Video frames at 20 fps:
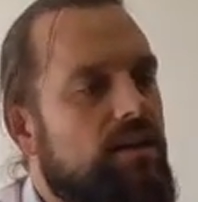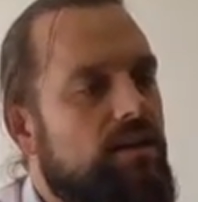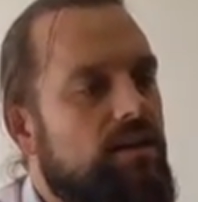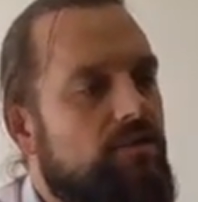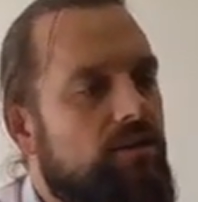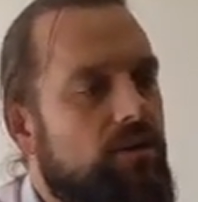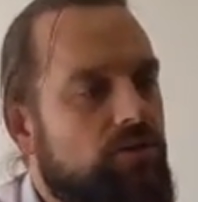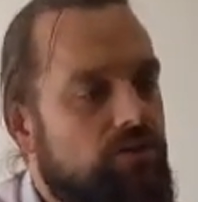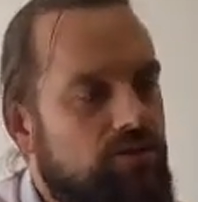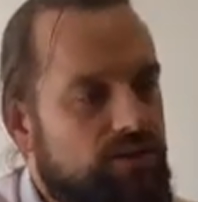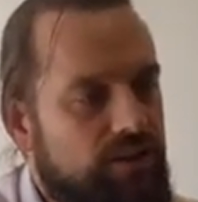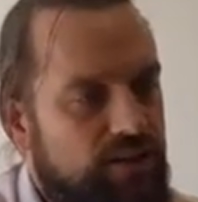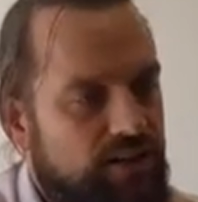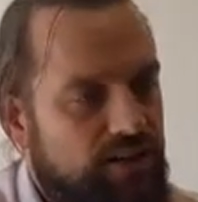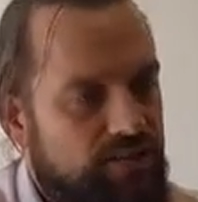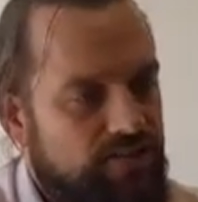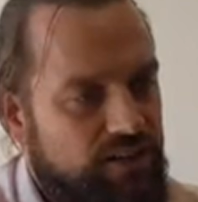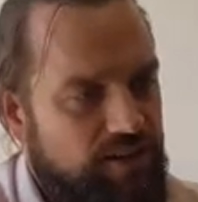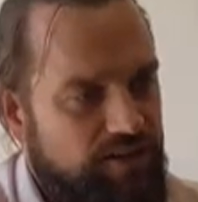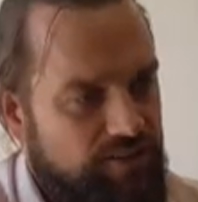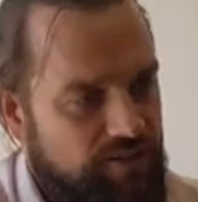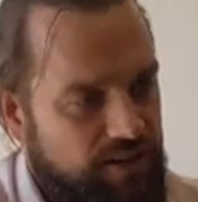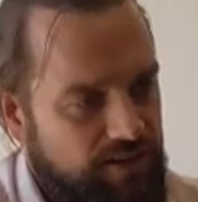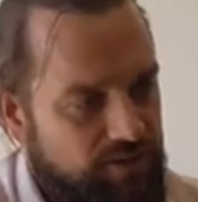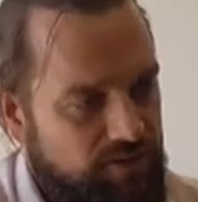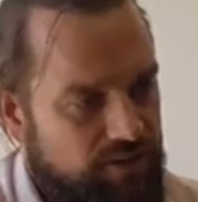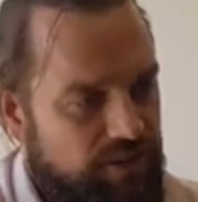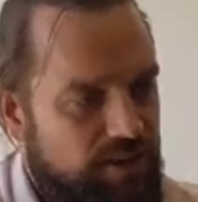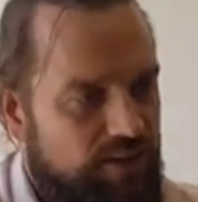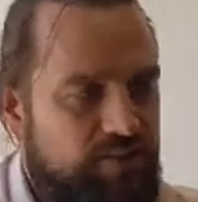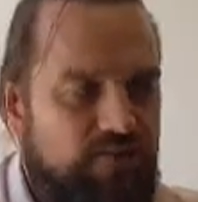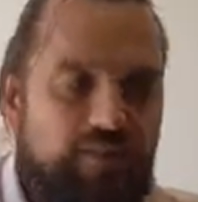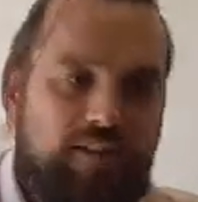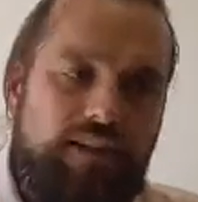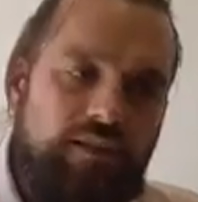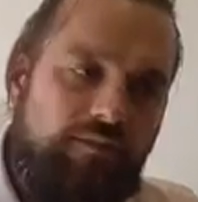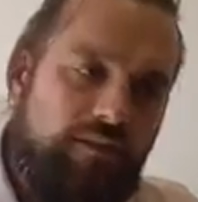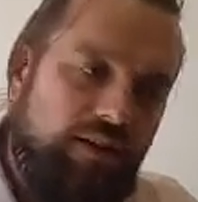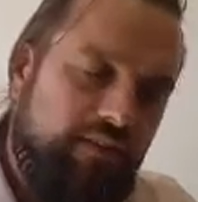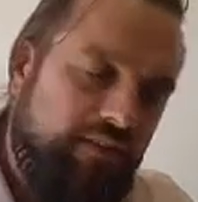emotionally, if they failed and they're
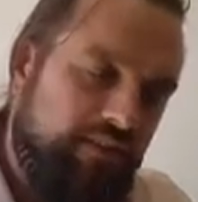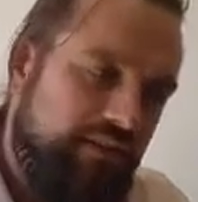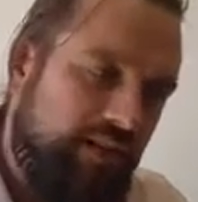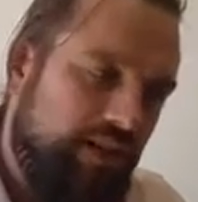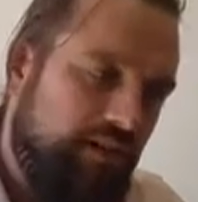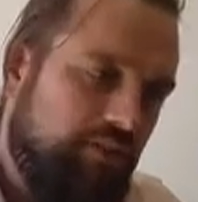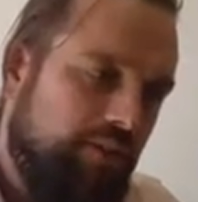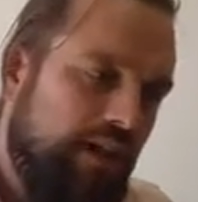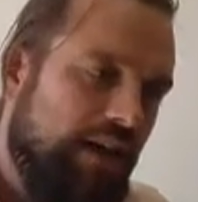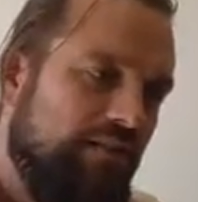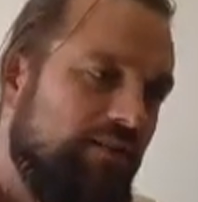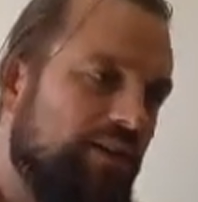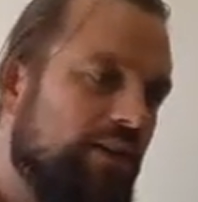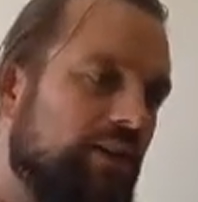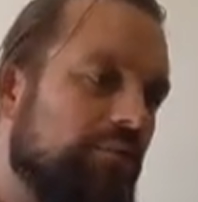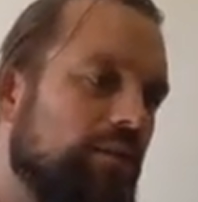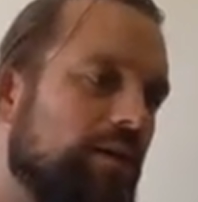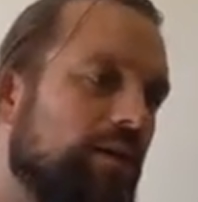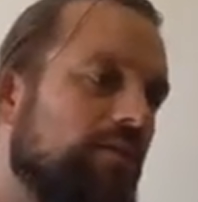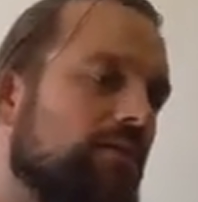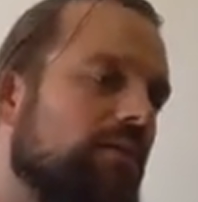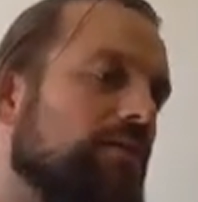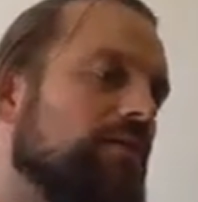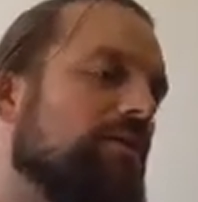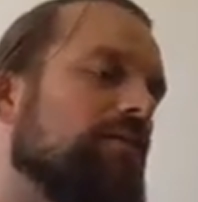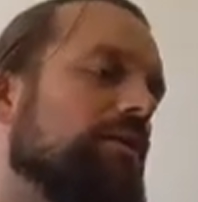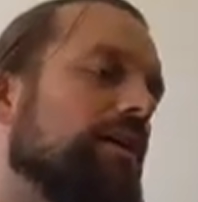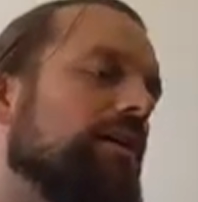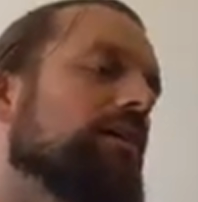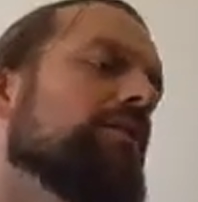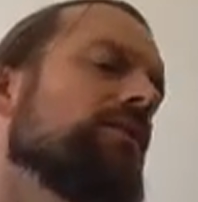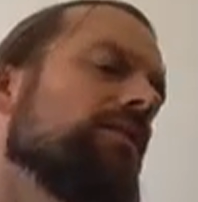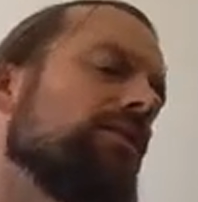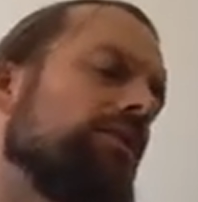feeling rather down, having a period to say,